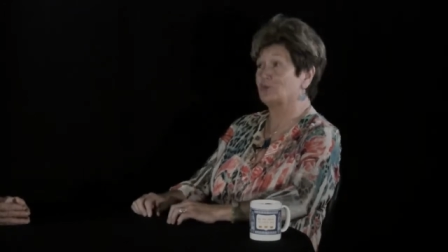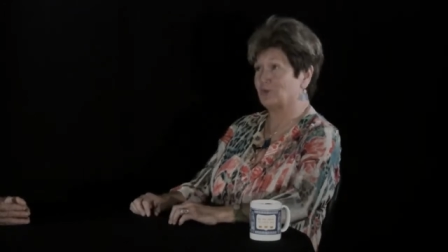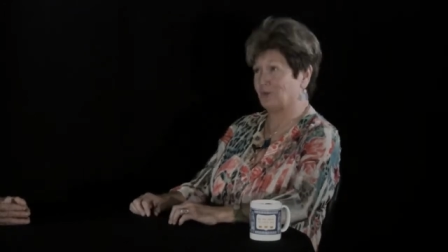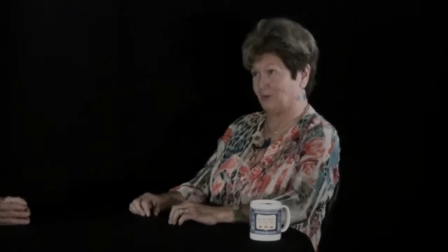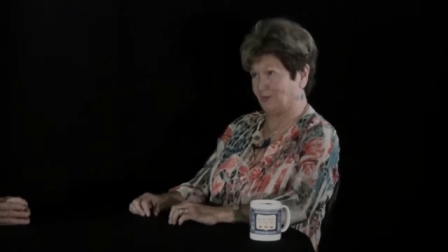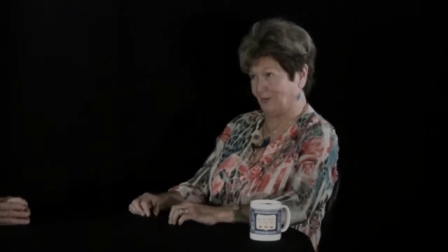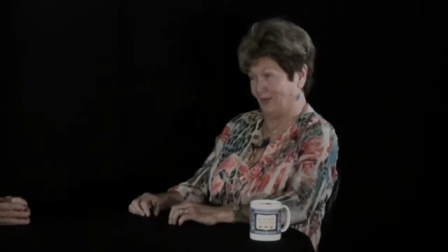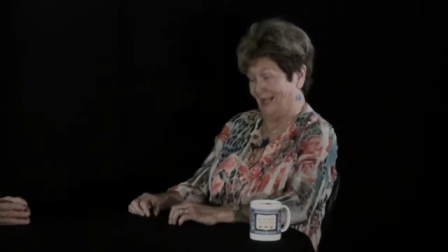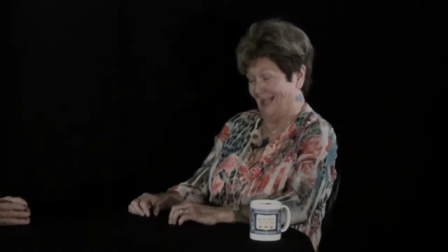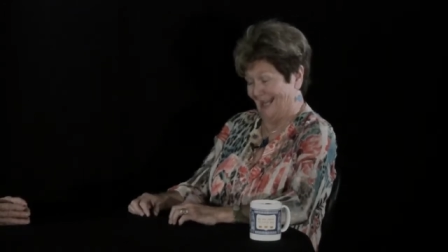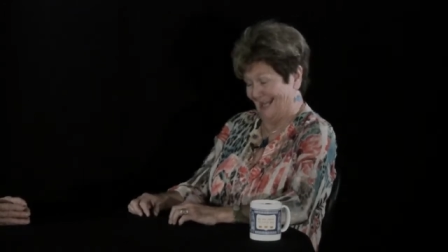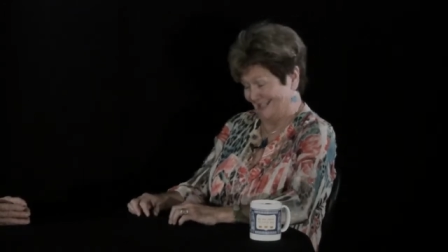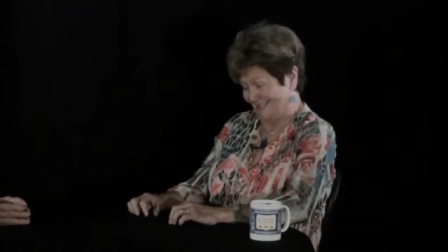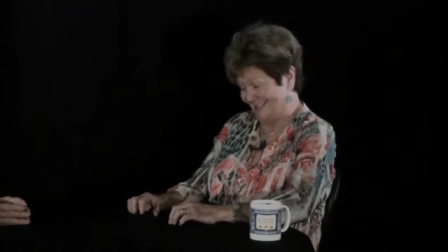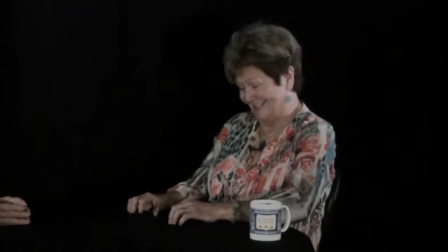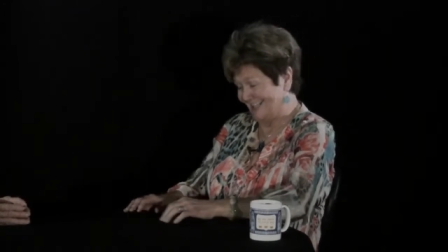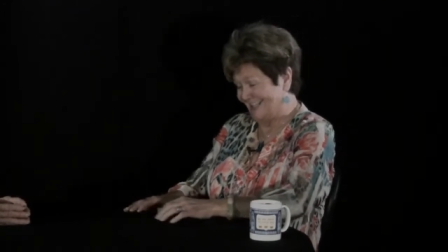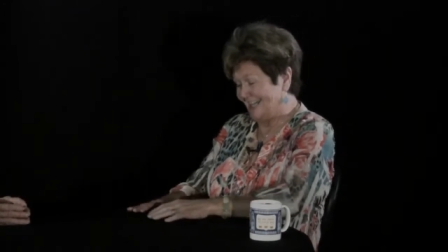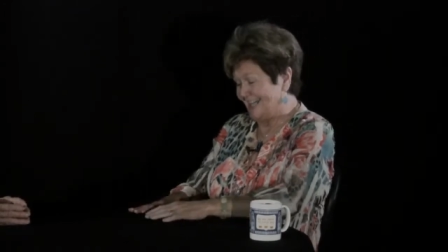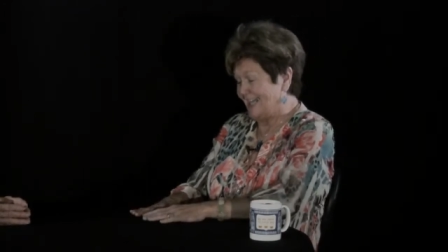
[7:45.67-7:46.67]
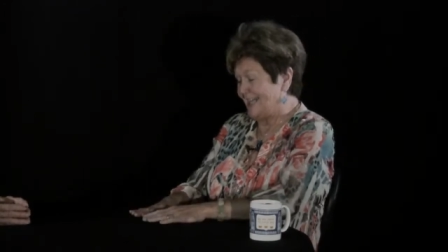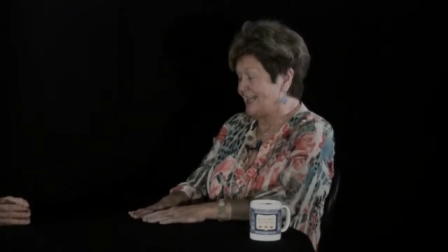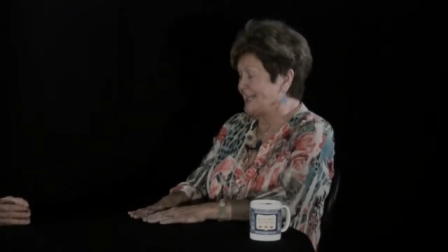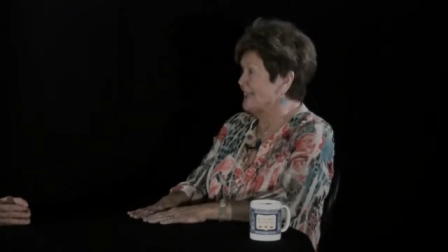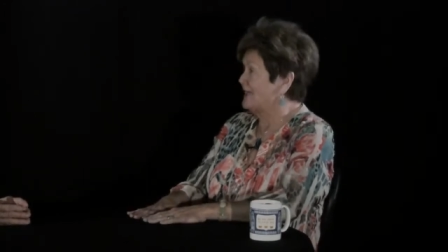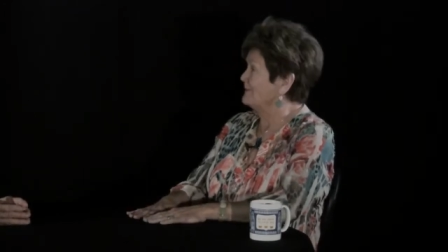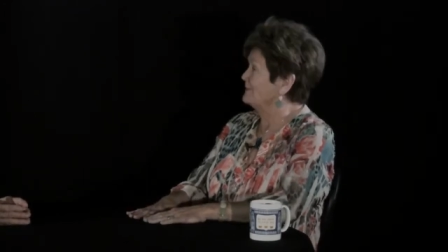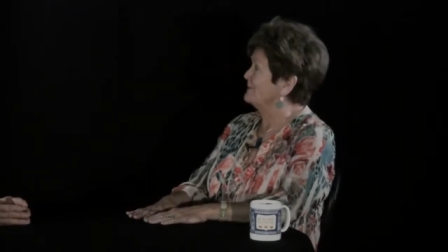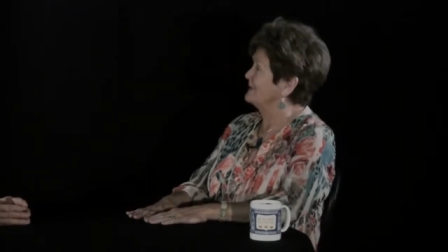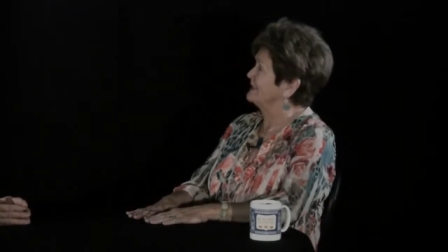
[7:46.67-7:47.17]
crucified. I
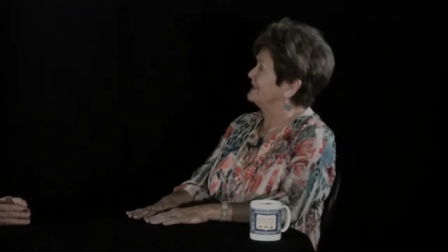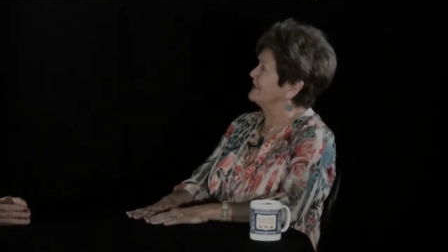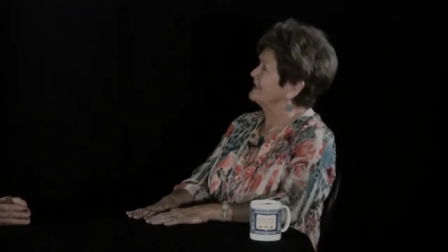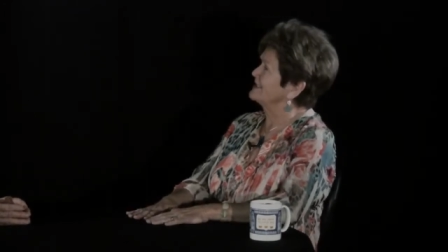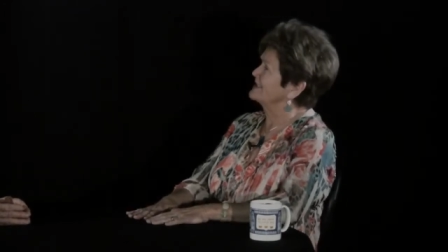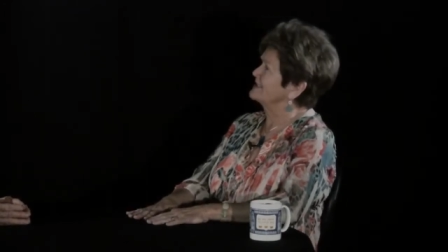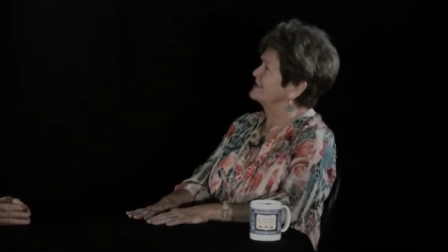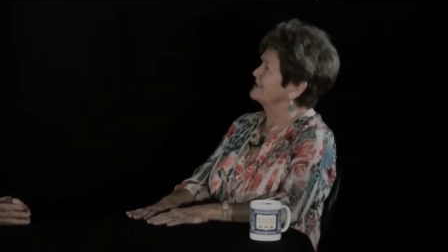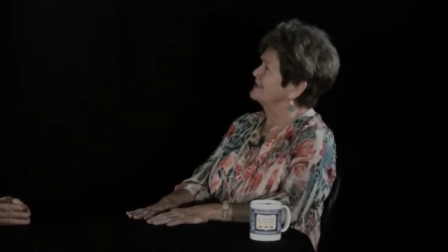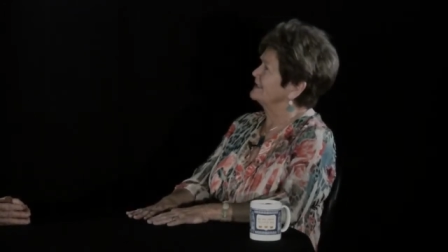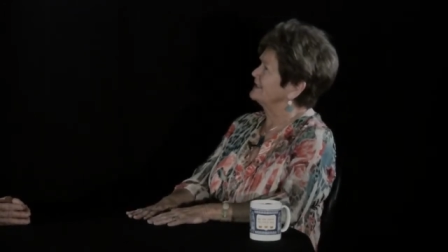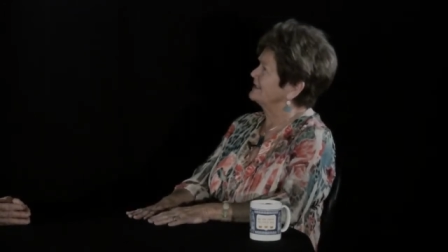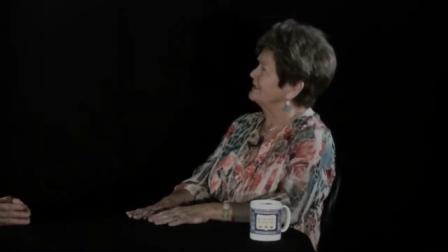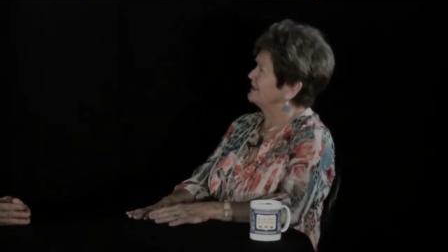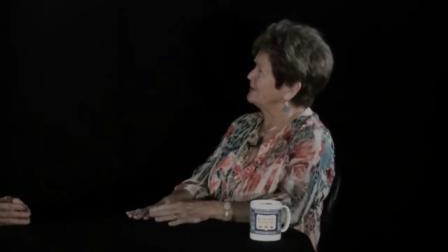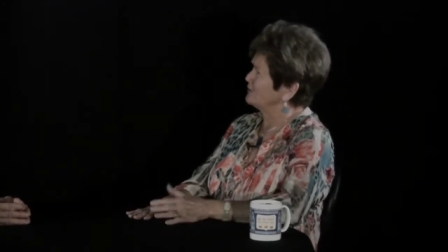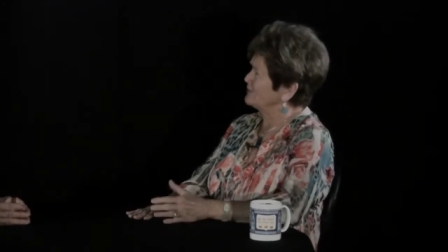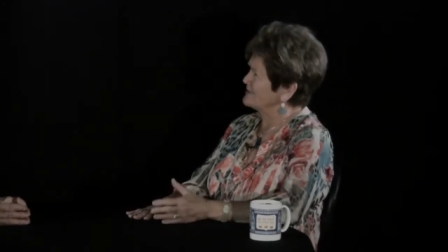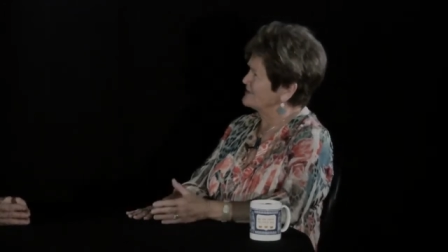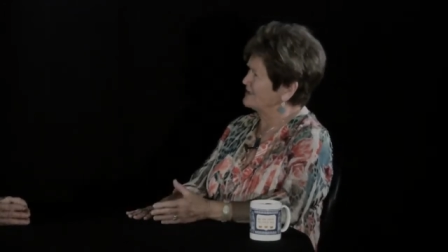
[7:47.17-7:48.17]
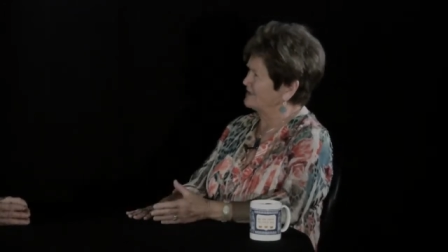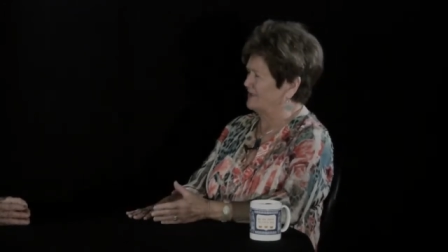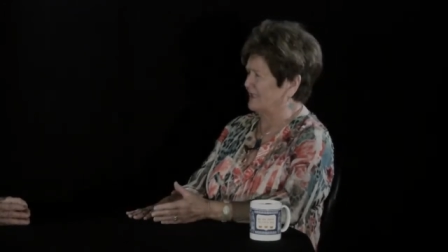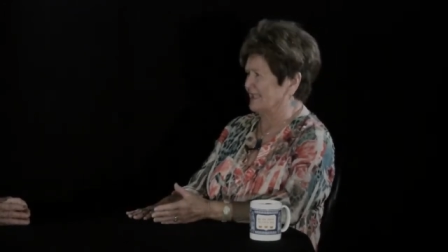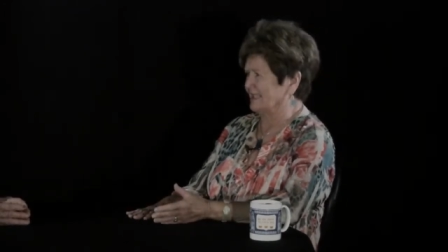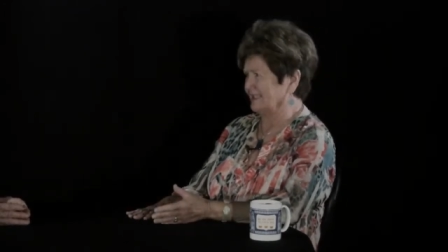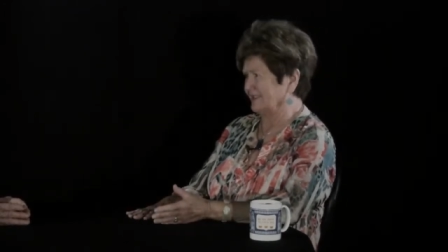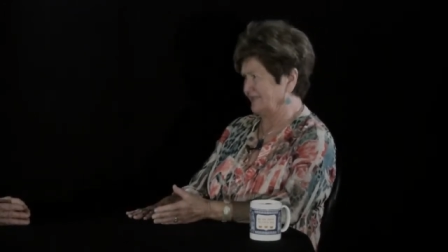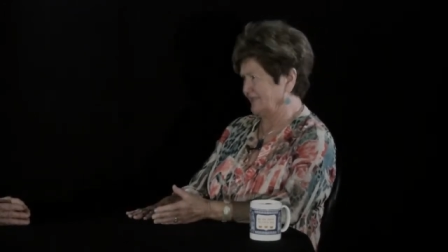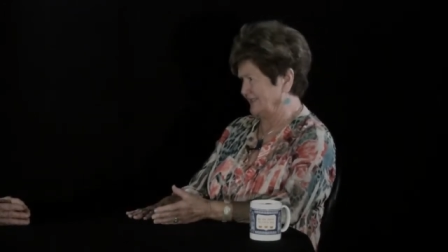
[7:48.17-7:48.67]
know. Because there is a
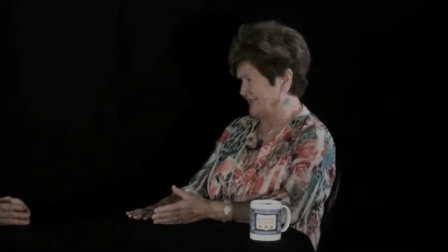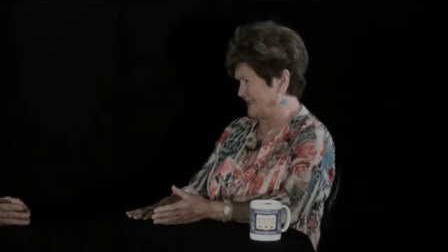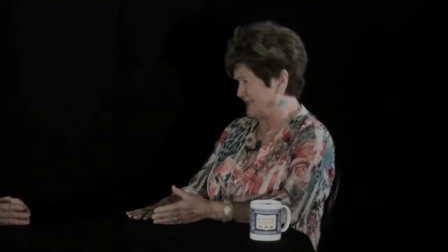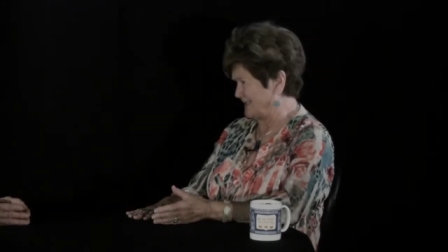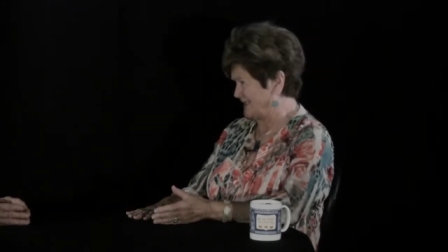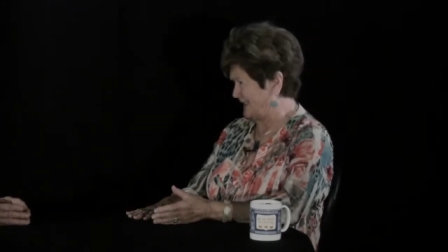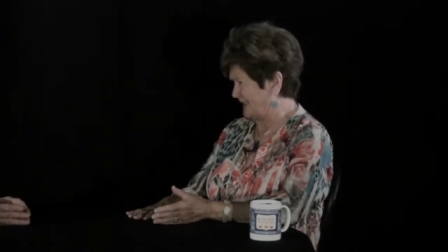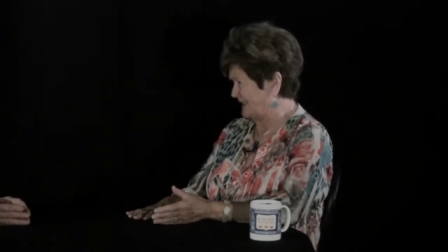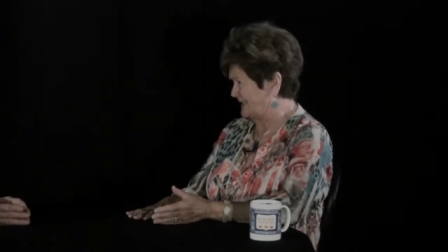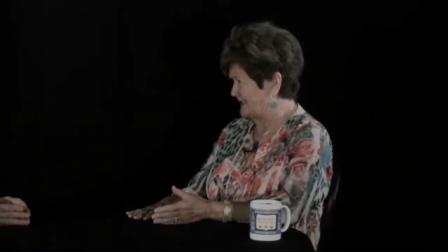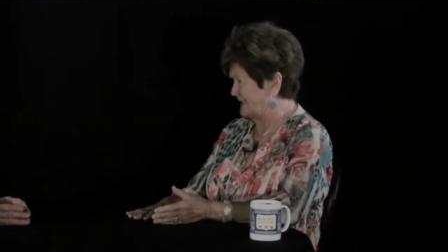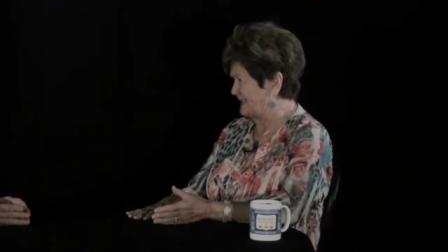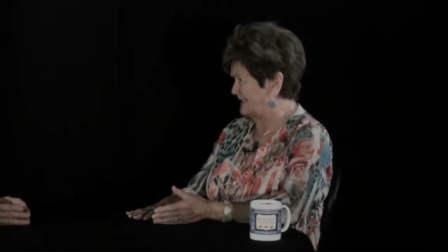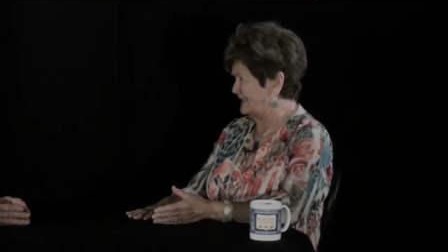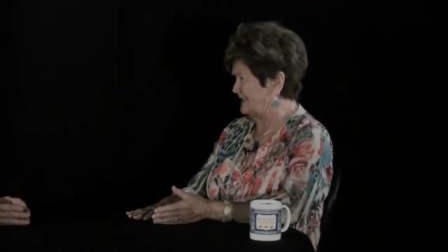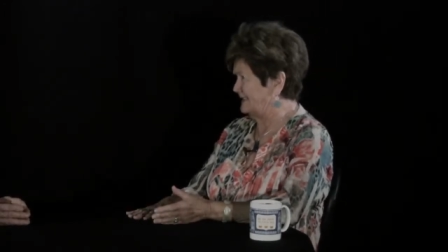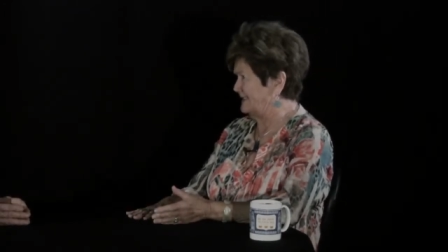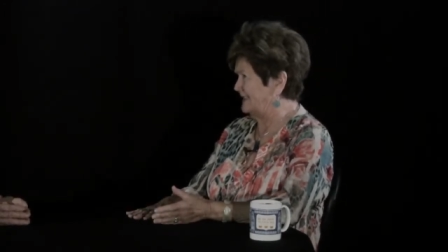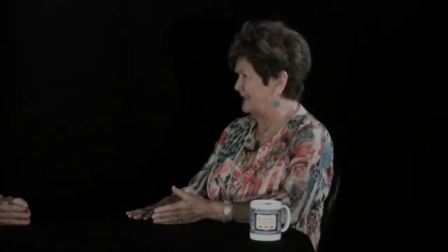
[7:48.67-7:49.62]
lack of understanding.